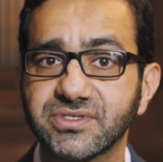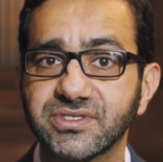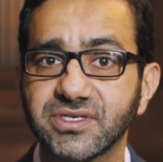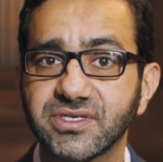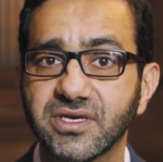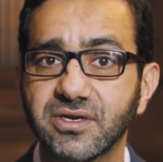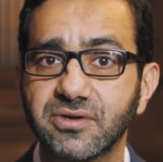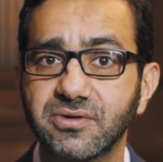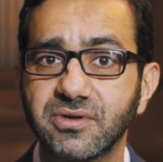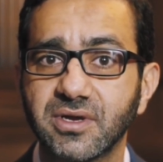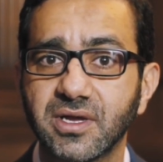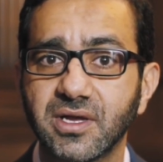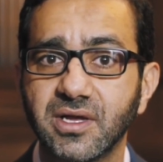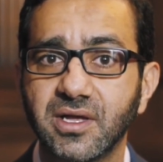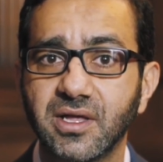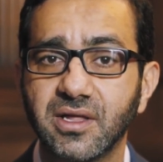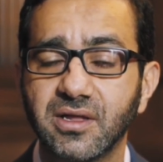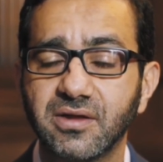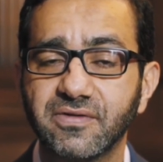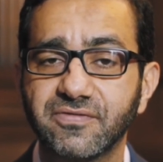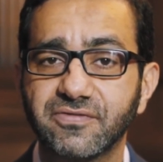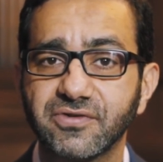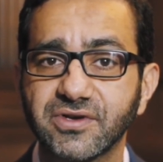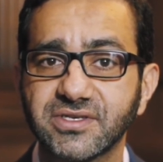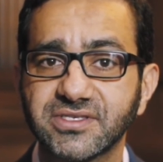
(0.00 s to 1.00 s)
So,
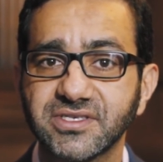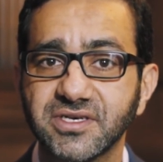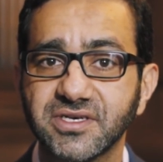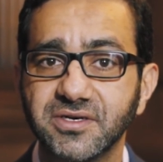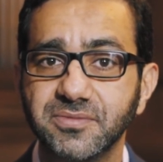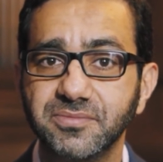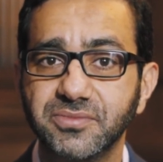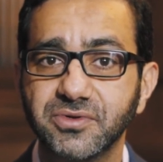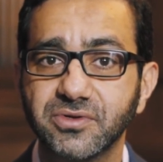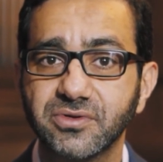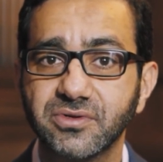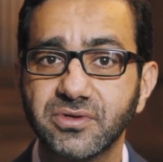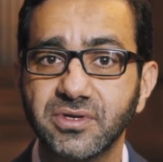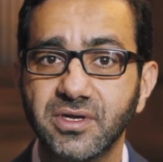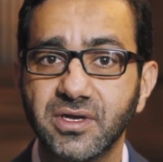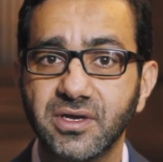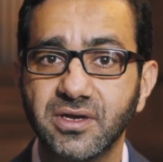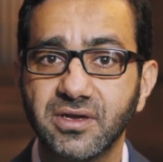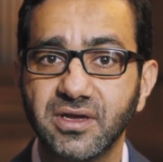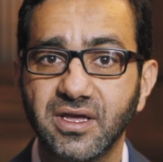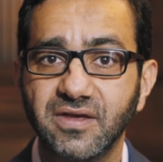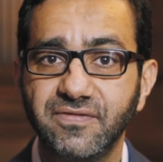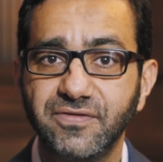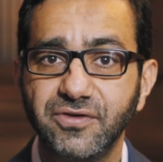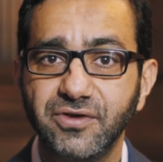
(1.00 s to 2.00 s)
for example,
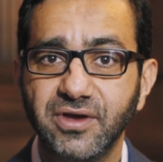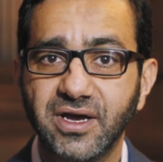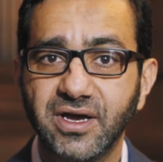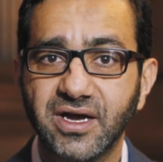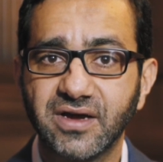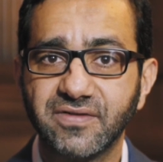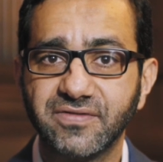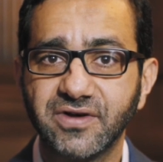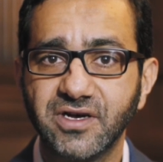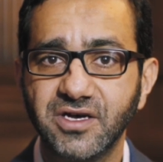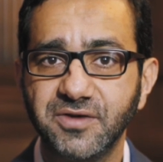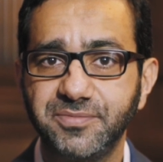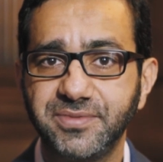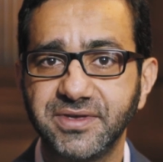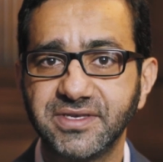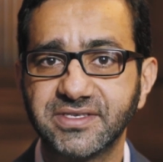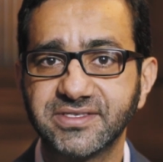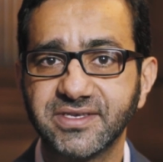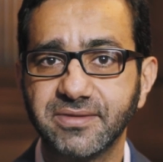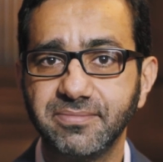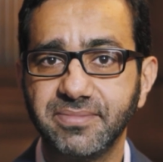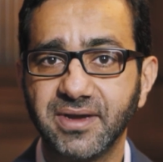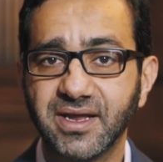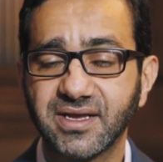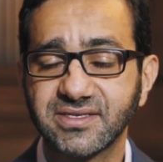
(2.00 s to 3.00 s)
if you have herpes
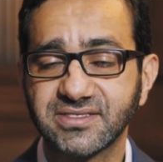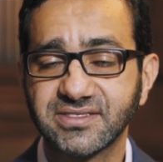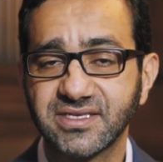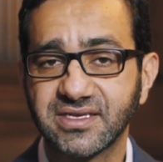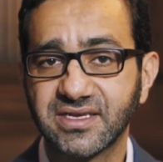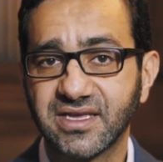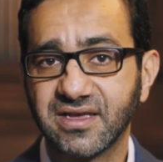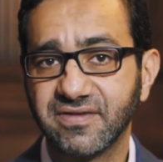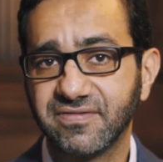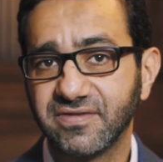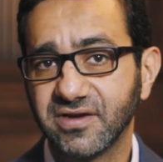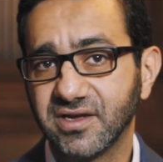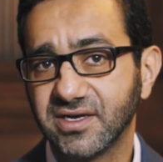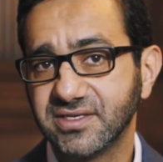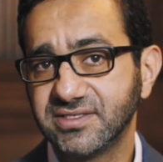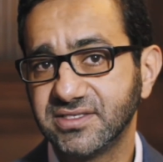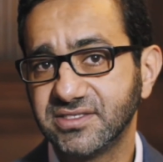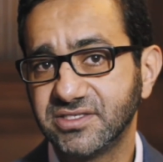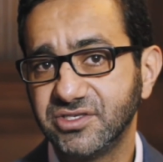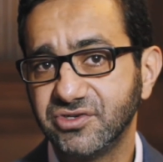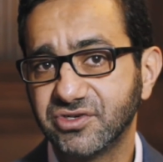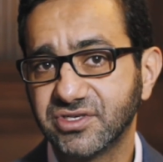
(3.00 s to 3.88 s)
simplex encephalitis,